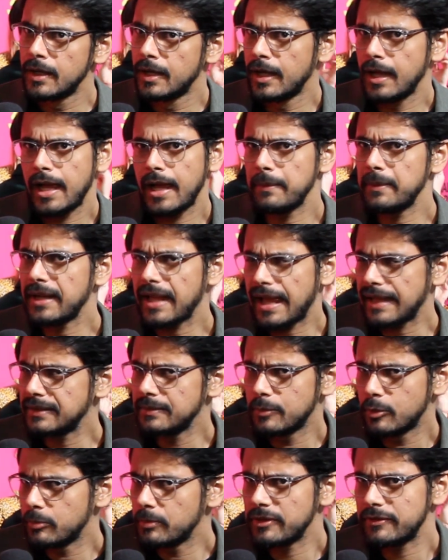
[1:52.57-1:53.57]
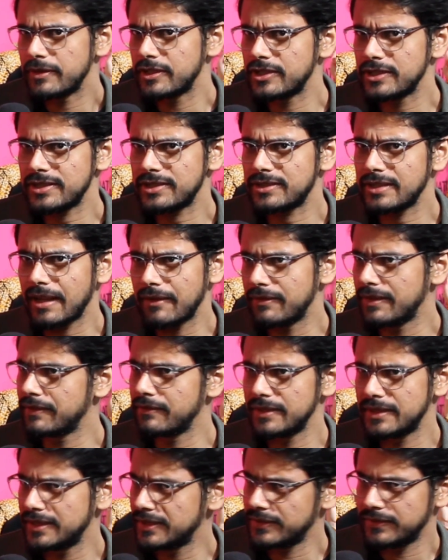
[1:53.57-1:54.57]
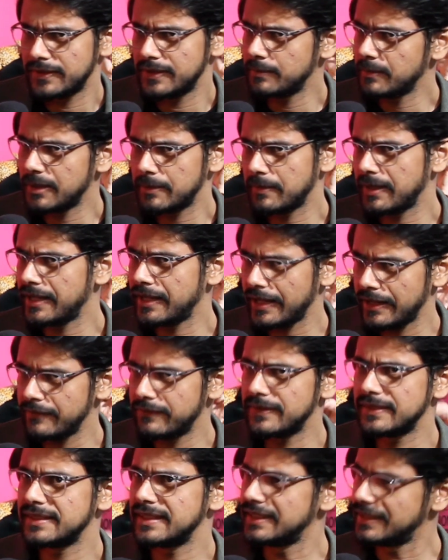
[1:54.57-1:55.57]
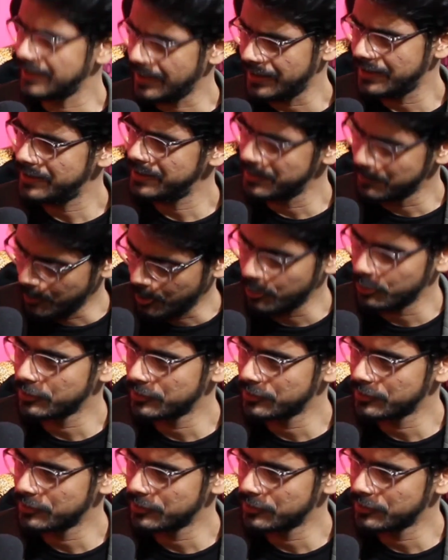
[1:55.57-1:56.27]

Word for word: I mean, at the moment, we're just traveling with this film, and my life is entirely about